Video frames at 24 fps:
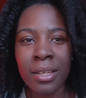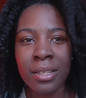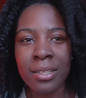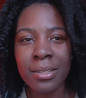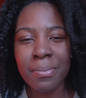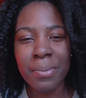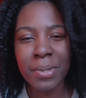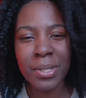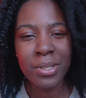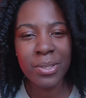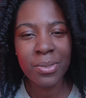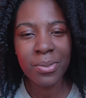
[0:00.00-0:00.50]

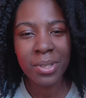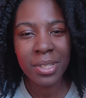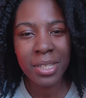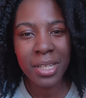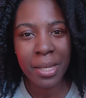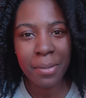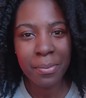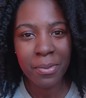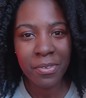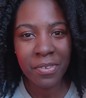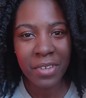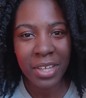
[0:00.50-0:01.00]
depending what
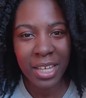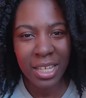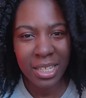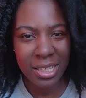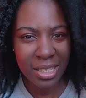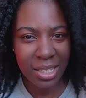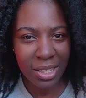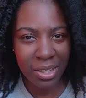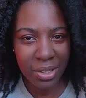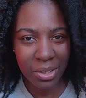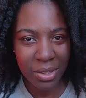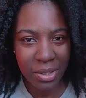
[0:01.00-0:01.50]
type of
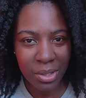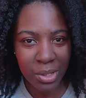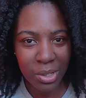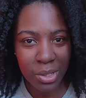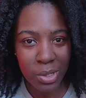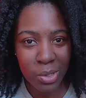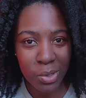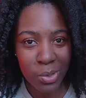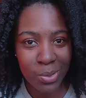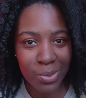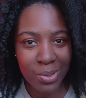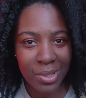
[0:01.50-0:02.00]
hairstyle you're
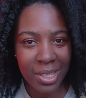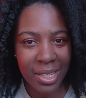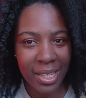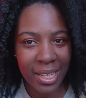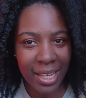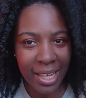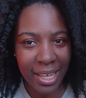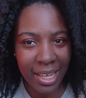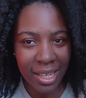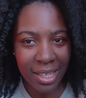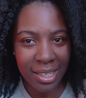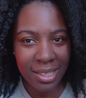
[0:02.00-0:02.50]
gonna do
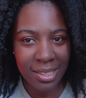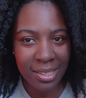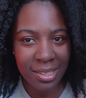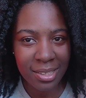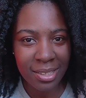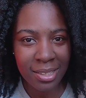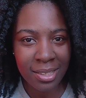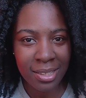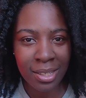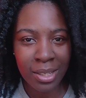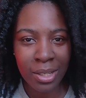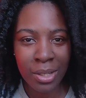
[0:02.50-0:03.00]

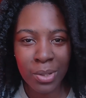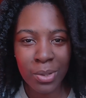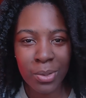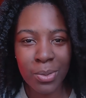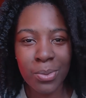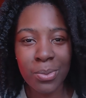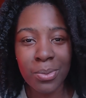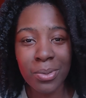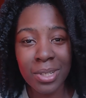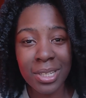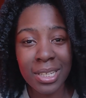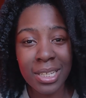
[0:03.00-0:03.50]
next,
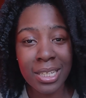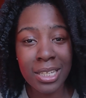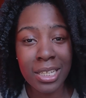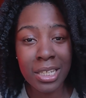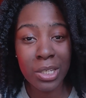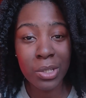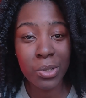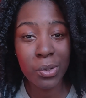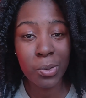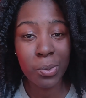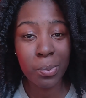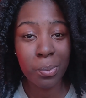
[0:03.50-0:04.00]
you really
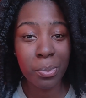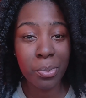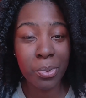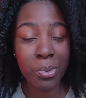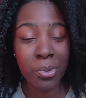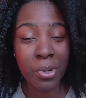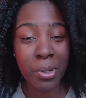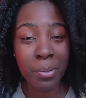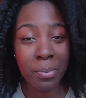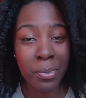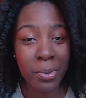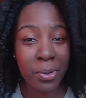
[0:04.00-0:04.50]
need to
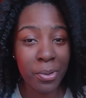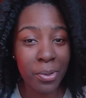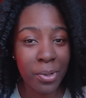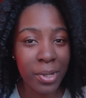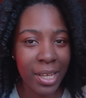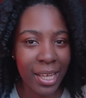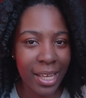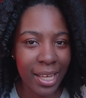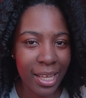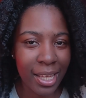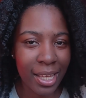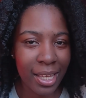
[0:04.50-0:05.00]
prep your
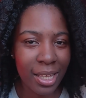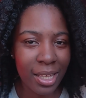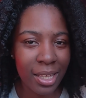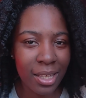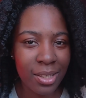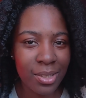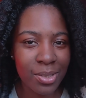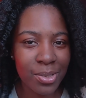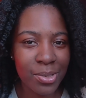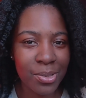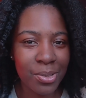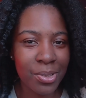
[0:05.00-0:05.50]
hair
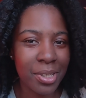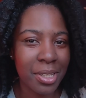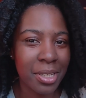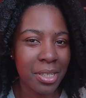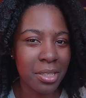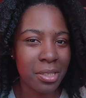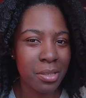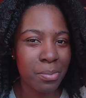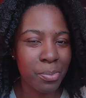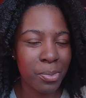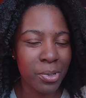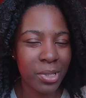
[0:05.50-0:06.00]
so that
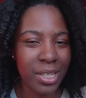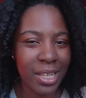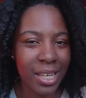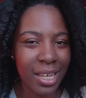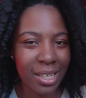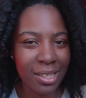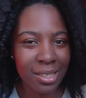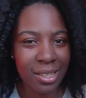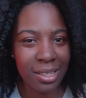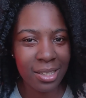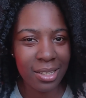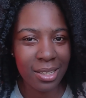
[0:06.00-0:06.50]
it's
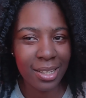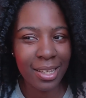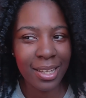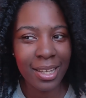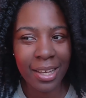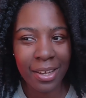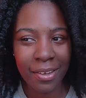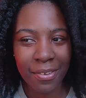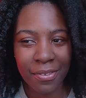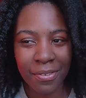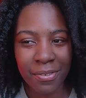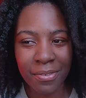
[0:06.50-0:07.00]
protected
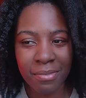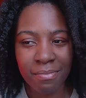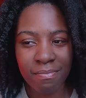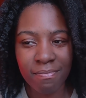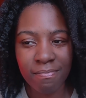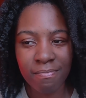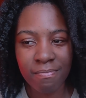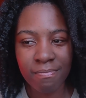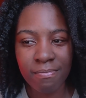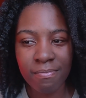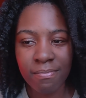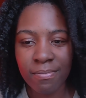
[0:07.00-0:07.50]
enough
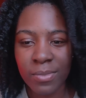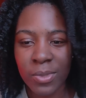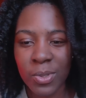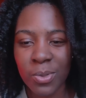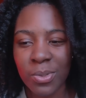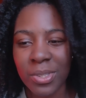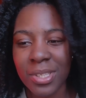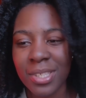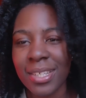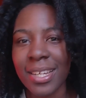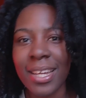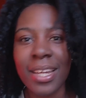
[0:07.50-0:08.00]
to
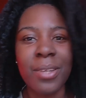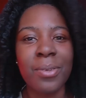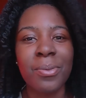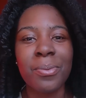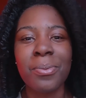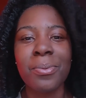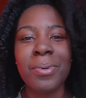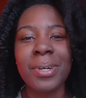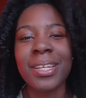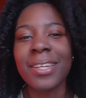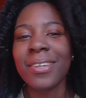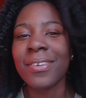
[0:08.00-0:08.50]
withstand
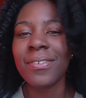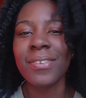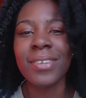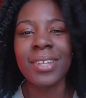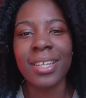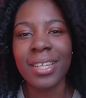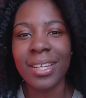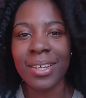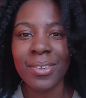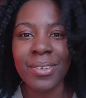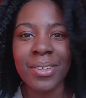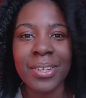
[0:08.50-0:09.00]
whatever
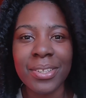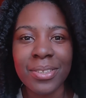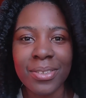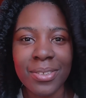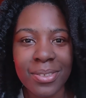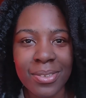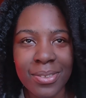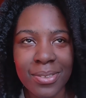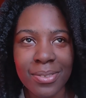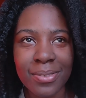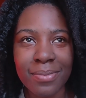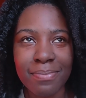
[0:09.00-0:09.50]
you're going
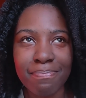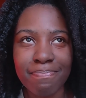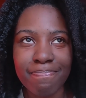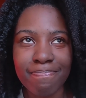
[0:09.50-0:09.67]
to do.